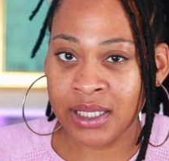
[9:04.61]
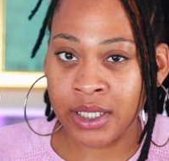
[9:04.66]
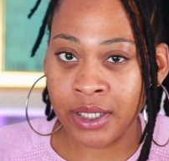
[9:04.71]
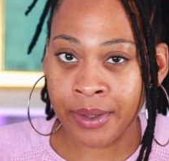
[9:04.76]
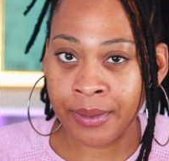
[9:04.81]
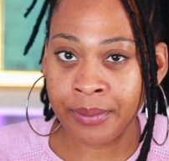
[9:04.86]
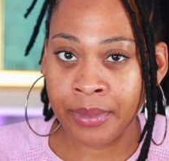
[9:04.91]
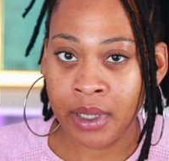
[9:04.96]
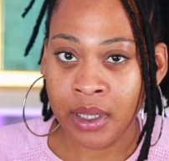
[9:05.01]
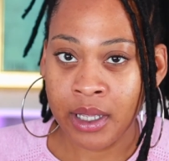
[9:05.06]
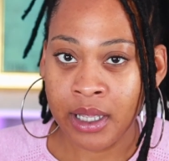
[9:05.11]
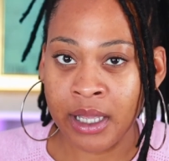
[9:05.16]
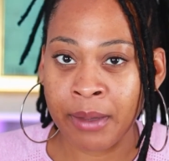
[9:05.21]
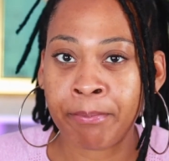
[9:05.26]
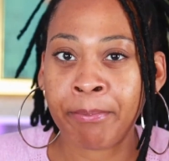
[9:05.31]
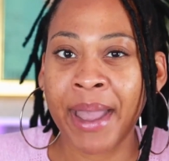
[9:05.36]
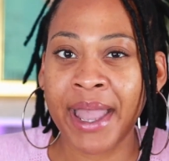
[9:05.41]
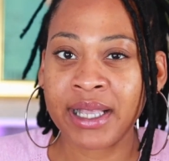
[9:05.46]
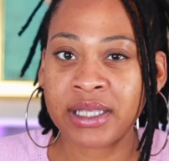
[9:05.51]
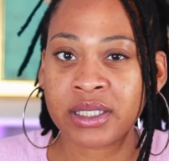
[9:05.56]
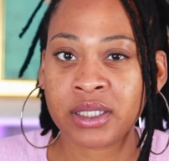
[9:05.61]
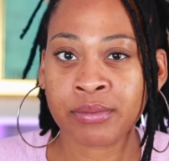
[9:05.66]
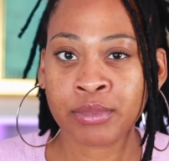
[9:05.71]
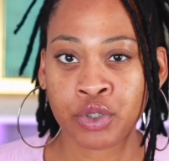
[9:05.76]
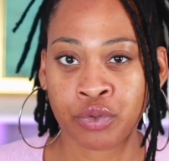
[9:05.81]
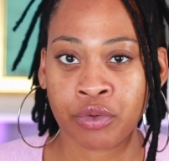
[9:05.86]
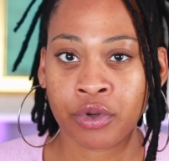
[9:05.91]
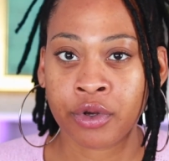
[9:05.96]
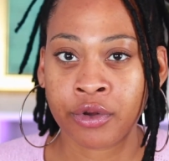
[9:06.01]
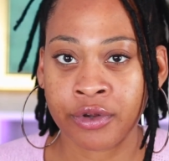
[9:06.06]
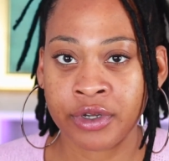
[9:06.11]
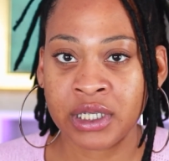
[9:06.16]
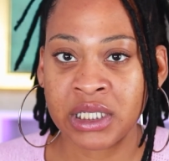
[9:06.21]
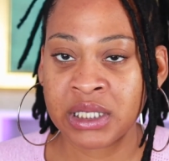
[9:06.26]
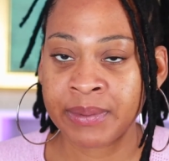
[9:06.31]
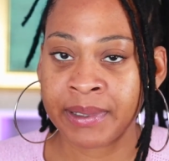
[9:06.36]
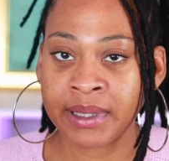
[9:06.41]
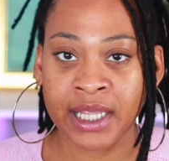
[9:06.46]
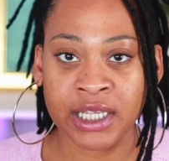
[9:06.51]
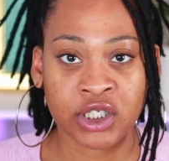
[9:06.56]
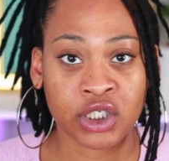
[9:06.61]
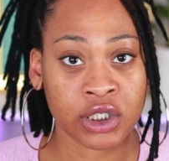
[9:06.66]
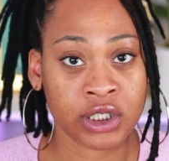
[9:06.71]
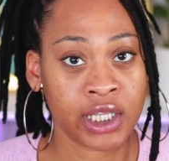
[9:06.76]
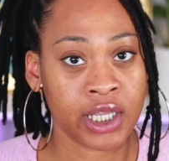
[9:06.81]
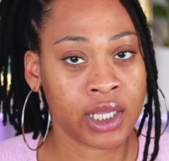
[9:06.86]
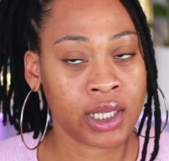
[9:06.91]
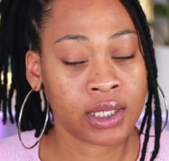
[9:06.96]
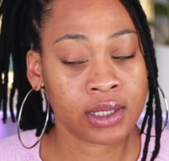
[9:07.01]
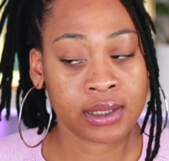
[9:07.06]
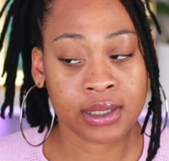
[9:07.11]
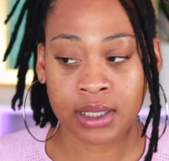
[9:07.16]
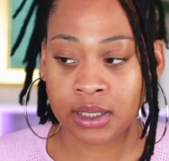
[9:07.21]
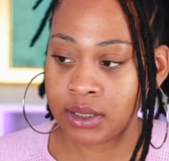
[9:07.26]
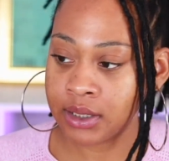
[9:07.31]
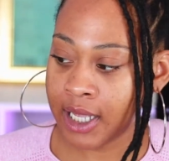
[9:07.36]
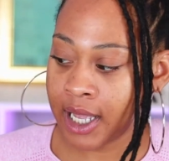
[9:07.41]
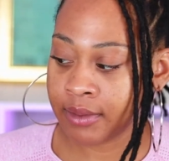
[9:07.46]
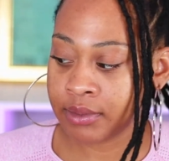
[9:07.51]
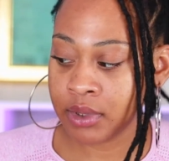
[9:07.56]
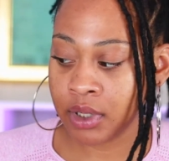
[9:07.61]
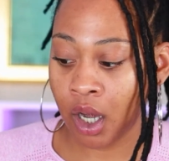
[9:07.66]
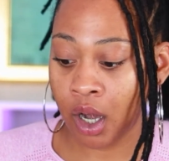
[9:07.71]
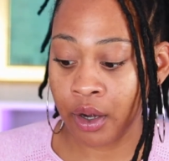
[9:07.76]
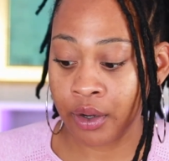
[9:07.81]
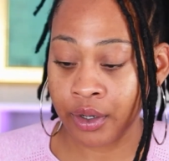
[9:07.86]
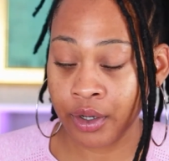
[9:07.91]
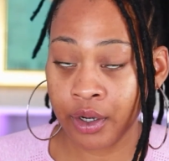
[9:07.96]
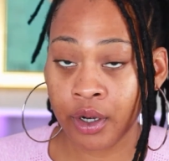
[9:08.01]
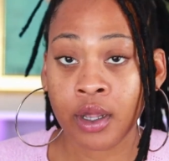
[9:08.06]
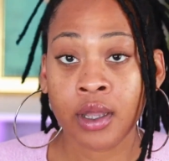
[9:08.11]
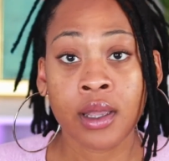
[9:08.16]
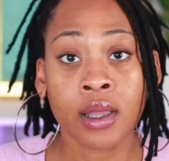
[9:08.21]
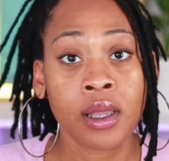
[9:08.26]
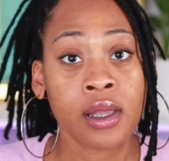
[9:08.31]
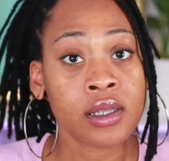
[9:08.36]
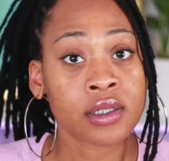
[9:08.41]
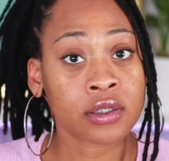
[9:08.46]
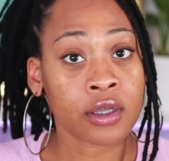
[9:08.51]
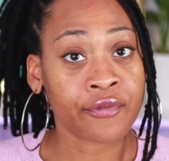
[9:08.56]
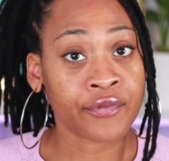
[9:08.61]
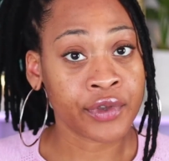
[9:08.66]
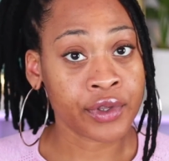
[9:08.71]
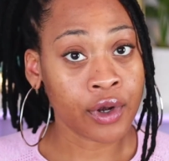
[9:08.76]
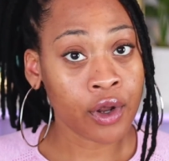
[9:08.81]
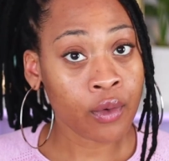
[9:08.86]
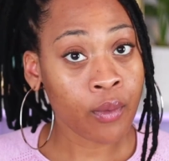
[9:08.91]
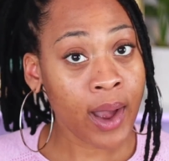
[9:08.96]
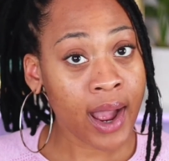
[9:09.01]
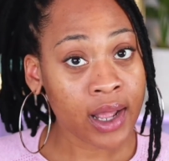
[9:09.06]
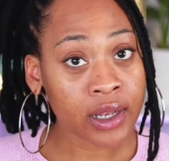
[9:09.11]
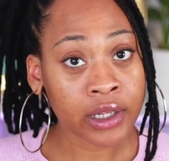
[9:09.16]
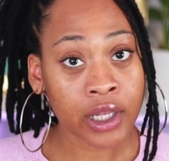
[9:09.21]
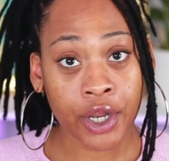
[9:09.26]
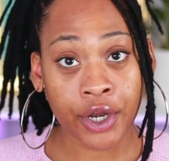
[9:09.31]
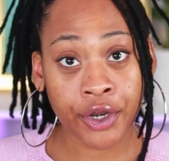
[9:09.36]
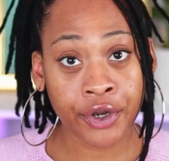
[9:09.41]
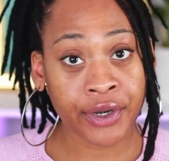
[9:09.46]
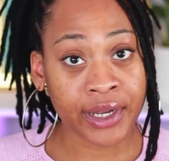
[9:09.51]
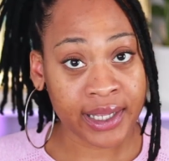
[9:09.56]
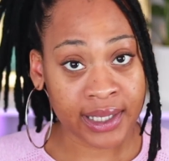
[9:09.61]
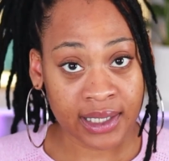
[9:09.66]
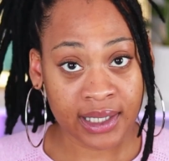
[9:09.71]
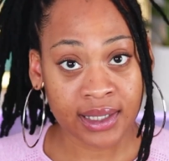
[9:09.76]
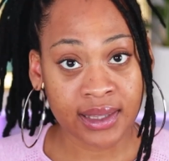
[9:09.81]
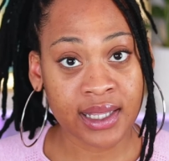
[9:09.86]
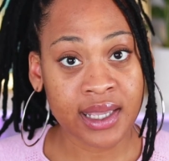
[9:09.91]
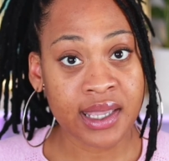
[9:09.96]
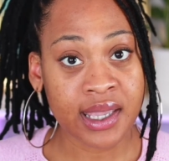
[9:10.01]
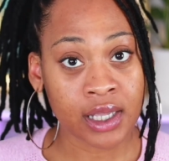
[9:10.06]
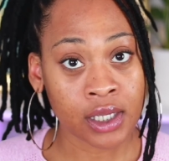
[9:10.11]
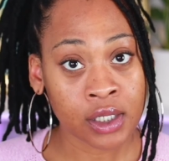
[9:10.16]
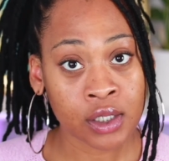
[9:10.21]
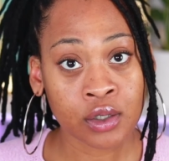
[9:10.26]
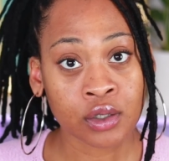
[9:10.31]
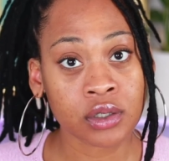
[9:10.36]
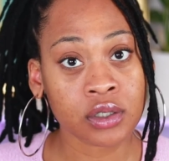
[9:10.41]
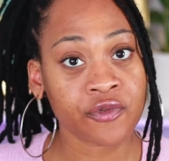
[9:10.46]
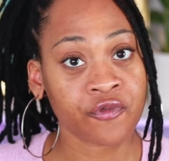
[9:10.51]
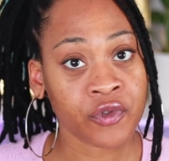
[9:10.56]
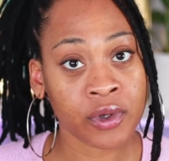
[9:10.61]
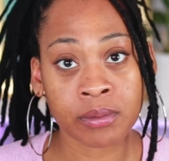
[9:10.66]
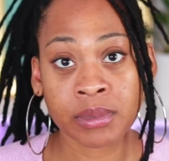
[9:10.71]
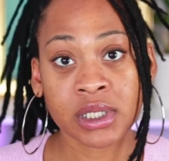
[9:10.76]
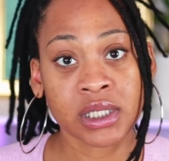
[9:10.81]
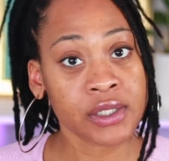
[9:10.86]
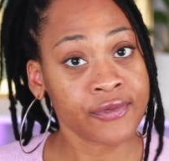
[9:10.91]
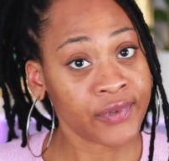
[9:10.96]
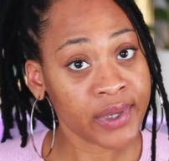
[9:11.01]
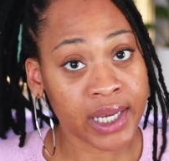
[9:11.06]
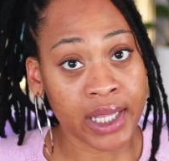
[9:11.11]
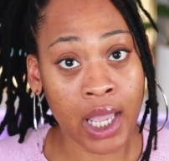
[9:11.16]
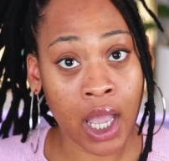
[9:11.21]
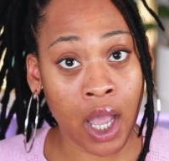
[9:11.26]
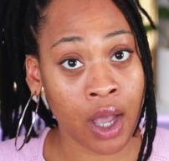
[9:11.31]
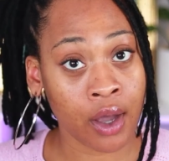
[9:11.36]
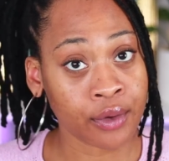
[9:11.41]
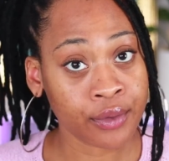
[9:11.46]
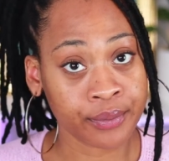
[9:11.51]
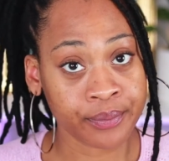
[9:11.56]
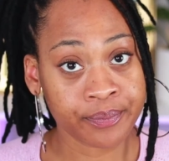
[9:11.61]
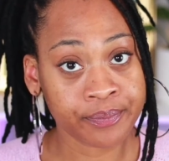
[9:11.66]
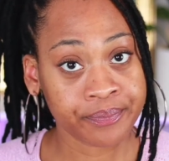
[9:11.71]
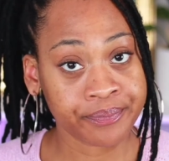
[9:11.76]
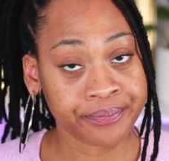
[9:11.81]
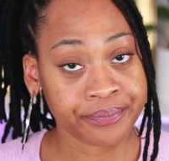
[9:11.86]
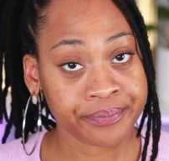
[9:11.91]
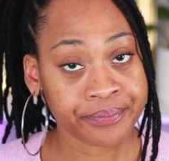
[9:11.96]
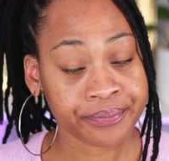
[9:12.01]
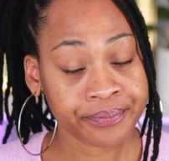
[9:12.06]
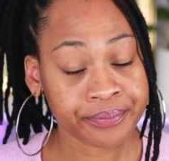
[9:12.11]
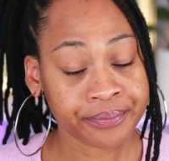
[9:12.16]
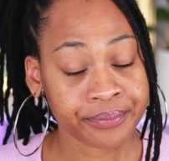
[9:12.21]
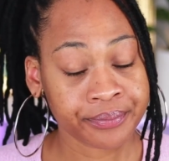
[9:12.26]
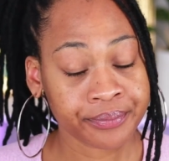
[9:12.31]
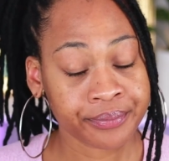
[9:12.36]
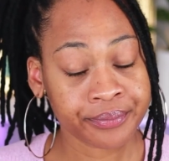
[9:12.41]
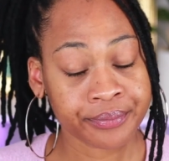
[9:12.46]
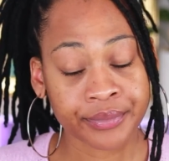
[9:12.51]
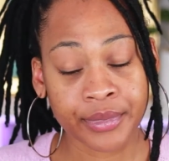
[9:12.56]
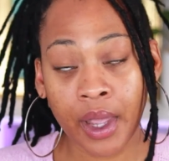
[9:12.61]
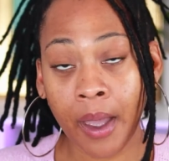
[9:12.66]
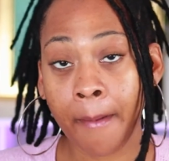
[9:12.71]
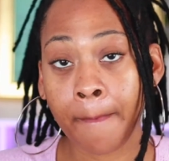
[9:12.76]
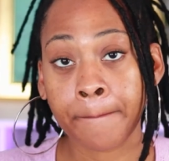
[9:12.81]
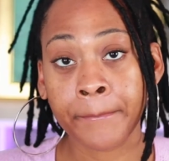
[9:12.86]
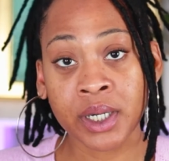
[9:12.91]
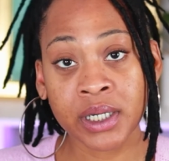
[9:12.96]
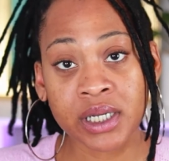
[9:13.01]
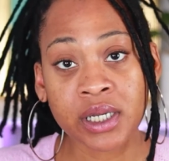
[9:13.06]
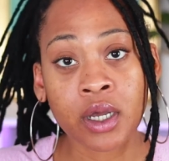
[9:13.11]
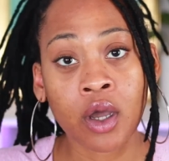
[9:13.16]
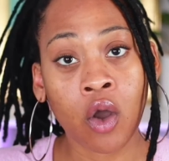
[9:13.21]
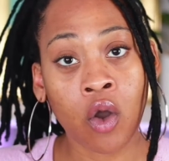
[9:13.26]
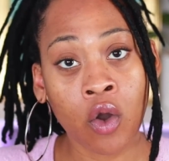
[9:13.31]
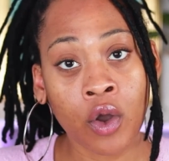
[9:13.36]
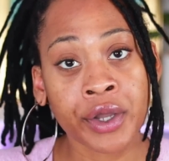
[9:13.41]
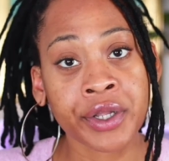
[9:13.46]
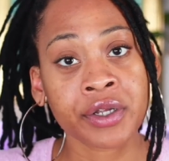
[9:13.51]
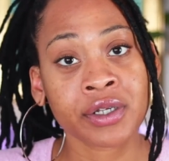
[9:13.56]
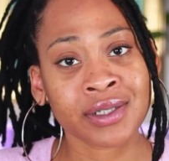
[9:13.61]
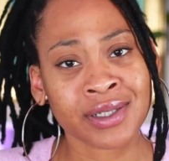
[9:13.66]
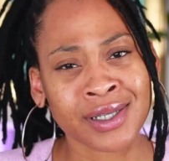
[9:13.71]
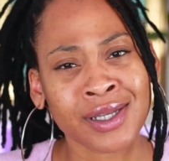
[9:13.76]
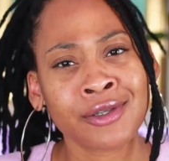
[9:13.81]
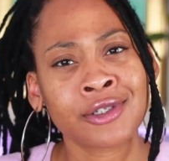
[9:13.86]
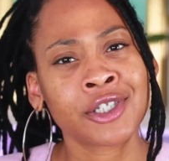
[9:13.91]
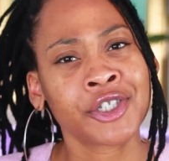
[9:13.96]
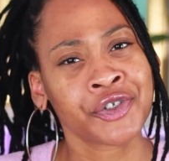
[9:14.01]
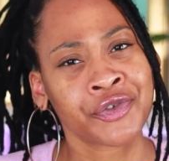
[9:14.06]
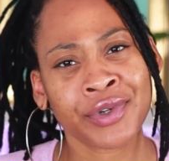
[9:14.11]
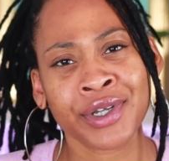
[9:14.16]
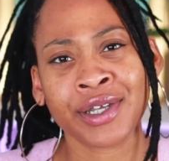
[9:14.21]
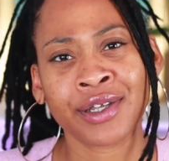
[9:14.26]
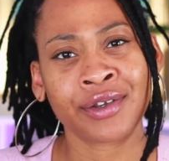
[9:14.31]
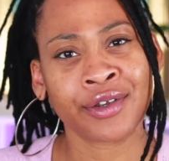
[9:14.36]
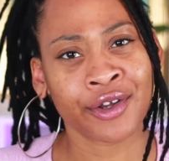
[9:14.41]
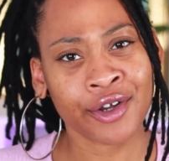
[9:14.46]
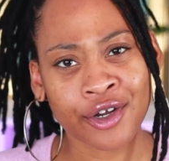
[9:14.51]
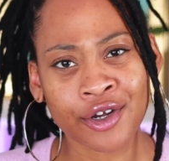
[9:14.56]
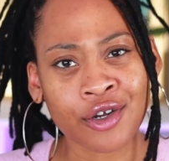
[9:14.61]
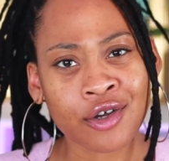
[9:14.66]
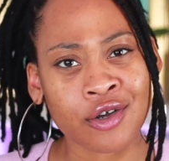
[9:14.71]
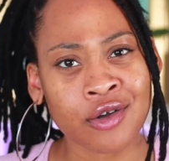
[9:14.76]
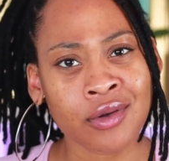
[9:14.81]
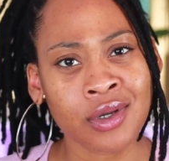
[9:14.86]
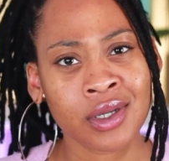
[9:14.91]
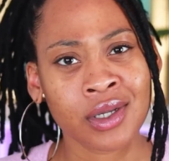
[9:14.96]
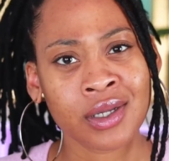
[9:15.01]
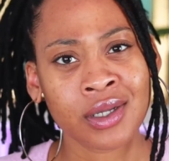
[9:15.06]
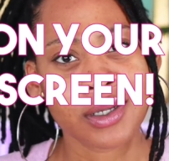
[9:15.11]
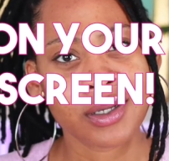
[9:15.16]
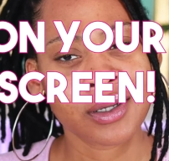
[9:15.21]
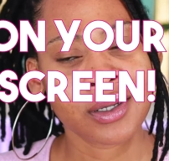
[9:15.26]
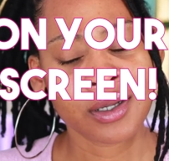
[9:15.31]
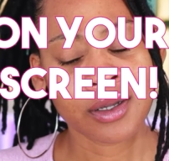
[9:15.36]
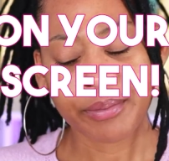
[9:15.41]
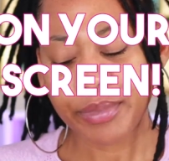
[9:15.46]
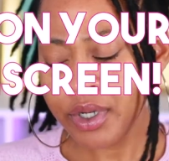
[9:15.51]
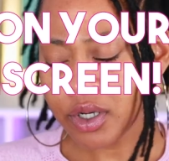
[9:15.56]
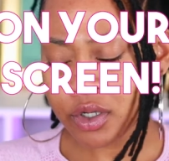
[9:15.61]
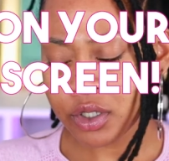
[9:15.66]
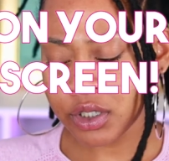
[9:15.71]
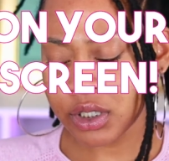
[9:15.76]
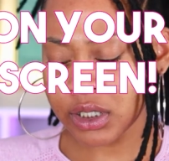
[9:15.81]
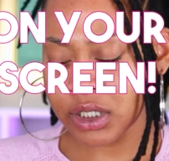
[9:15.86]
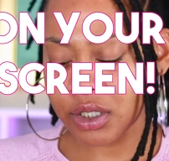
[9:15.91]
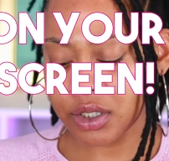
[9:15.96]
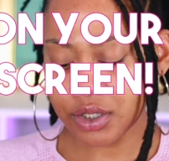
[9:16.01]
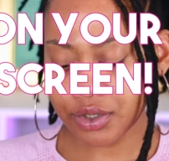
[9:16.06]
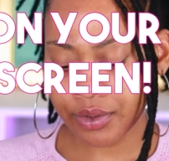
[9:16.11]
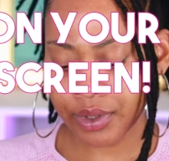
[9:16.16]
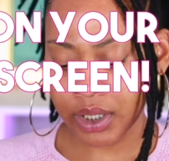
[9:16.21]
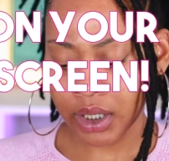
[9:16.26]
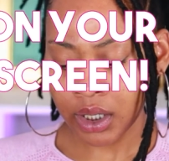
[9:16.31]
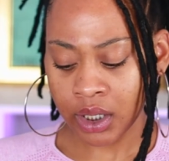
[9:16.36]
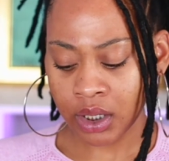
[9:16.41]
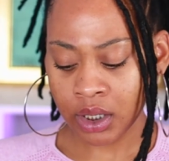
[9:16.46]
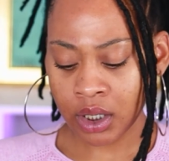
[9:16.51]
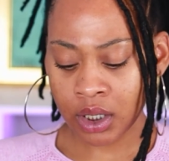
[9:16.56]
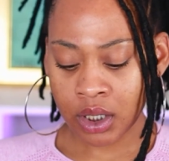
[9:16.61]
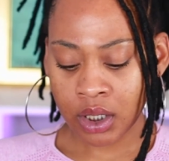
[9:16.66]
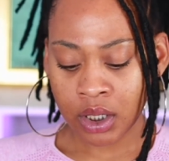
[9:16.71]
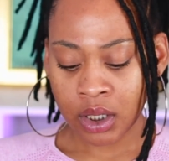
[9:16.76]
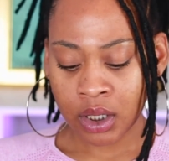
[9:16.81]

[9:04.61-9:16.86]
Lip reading: them, it bakes them to a crisp, and they just get 10 times darker. So if you don't learn anything else from this video, put on your sunscreen, girl. Put on your sunscreen.